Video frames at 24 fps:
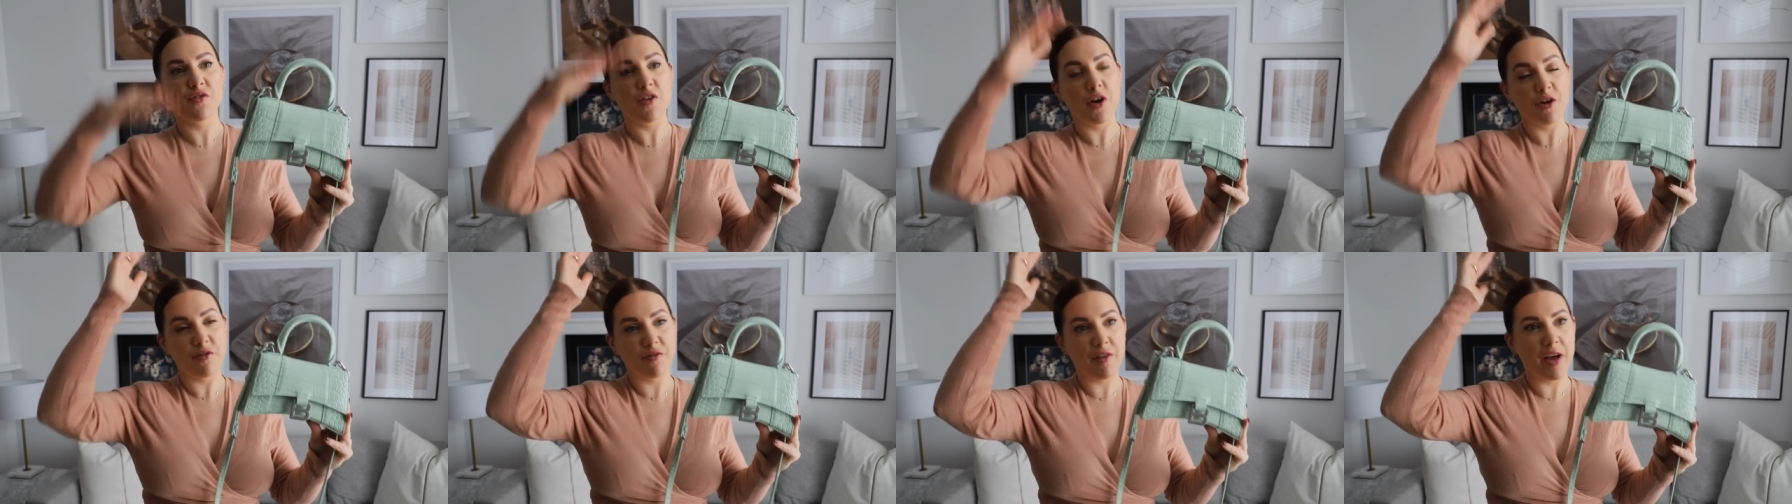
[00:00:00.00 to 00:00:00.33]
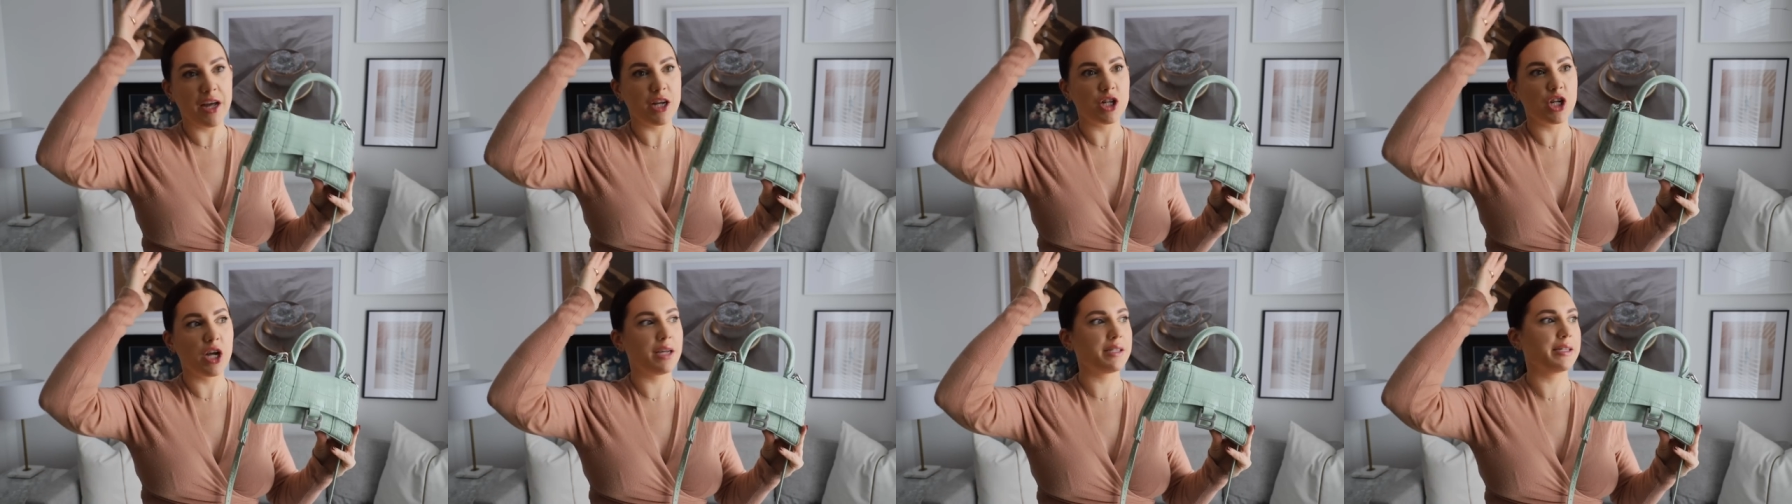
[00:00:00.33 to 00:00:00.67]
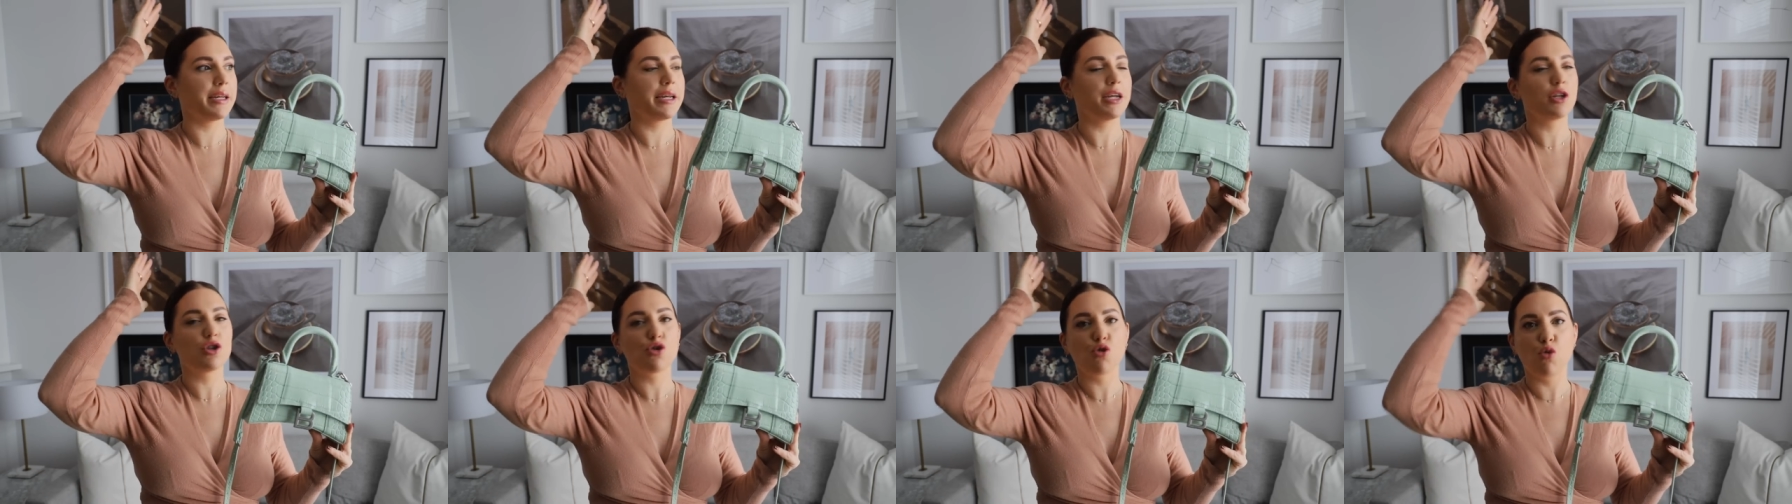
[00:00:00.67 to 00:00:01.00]
Farfetch has
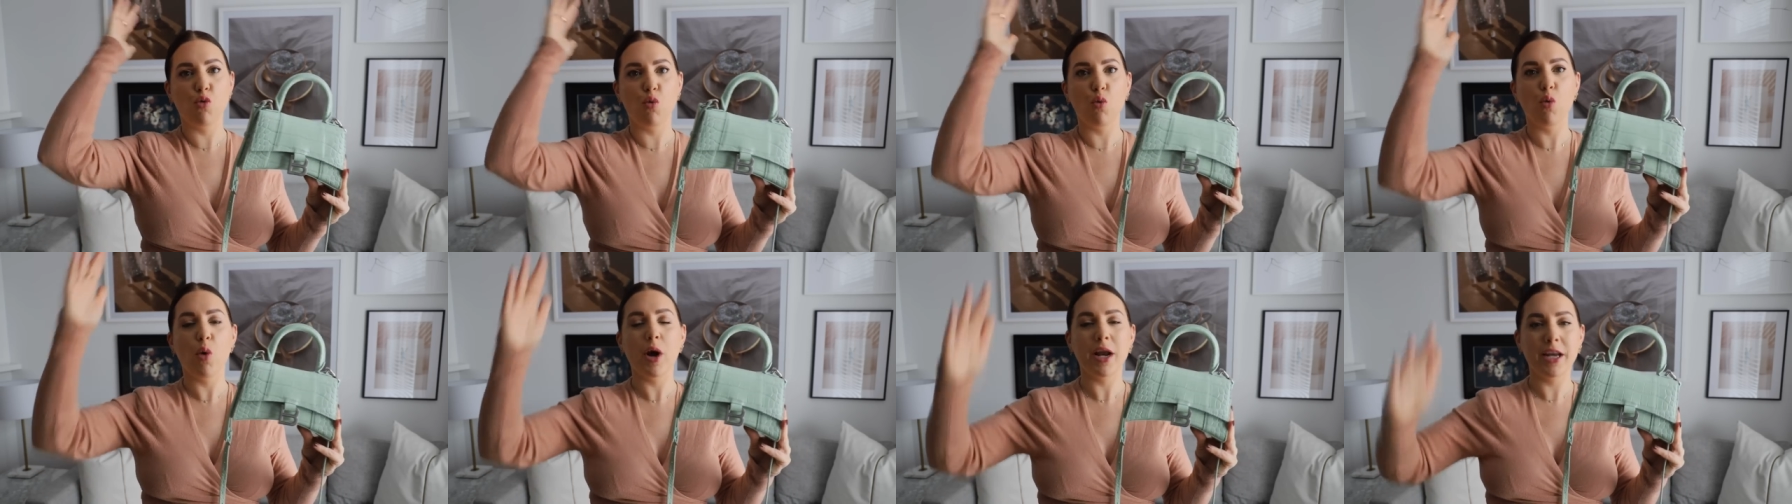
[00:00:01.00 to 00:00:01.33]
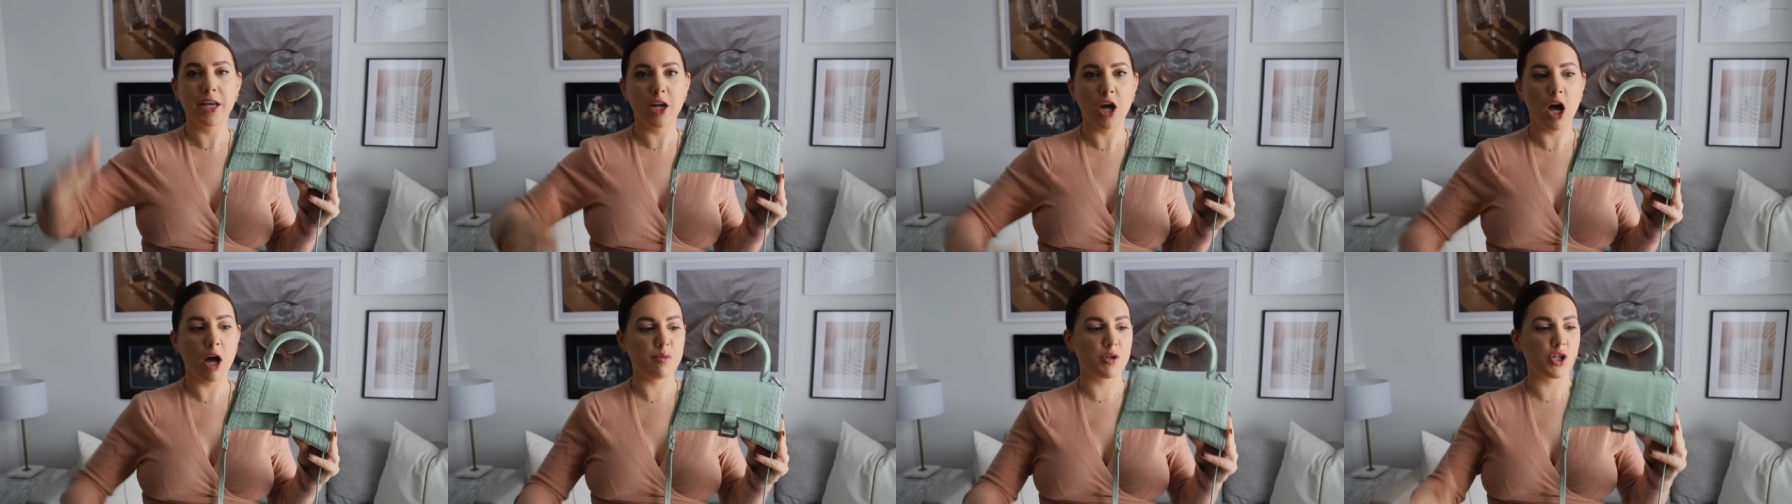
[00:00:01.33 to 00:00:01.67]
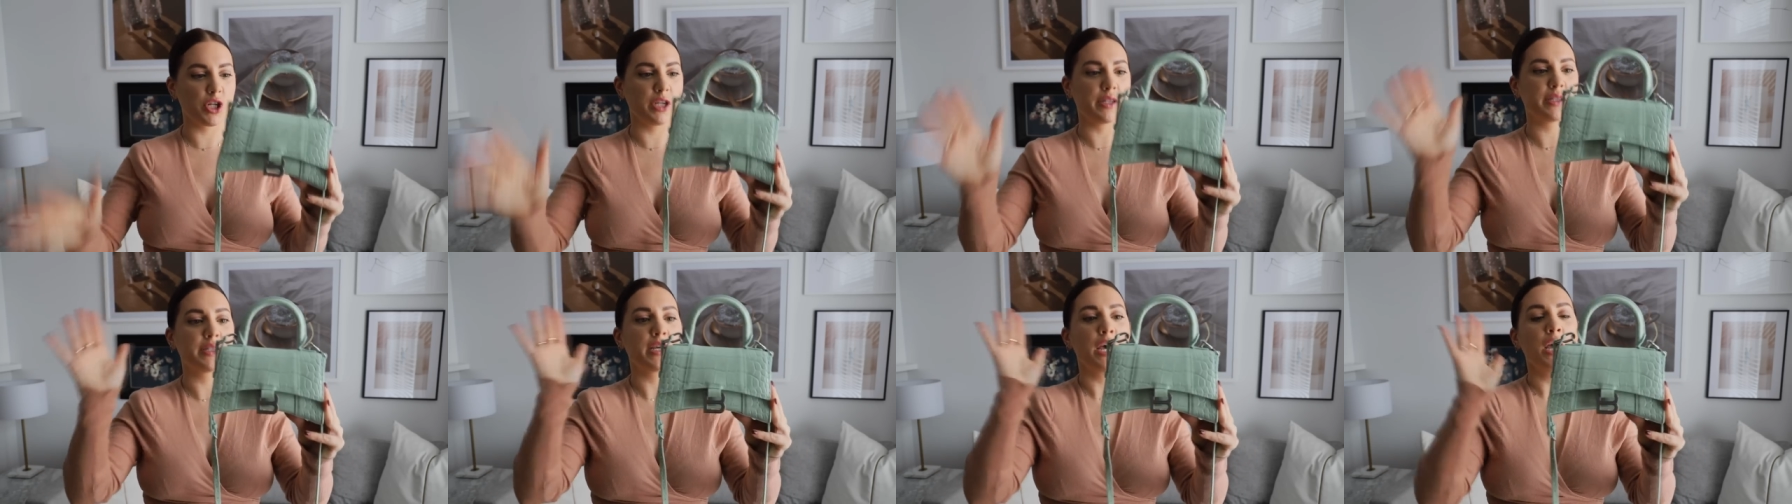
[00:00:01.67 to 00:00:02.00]
like 20
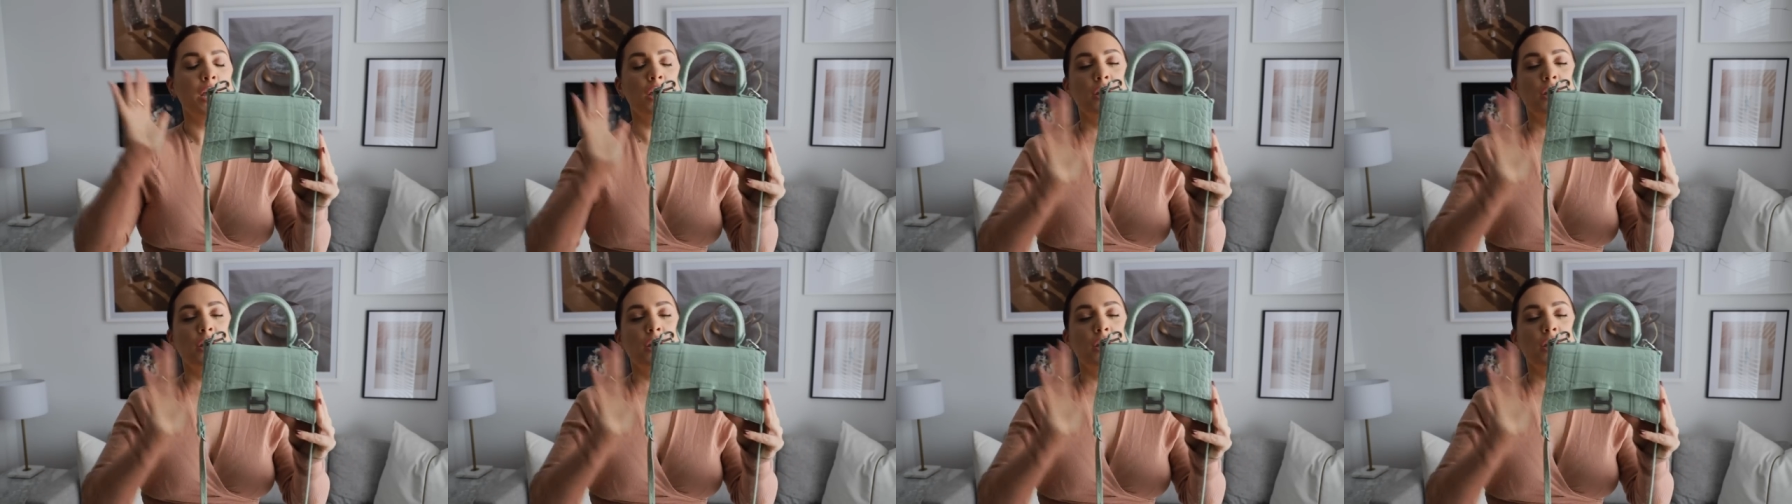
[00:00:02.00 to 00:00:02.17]
options.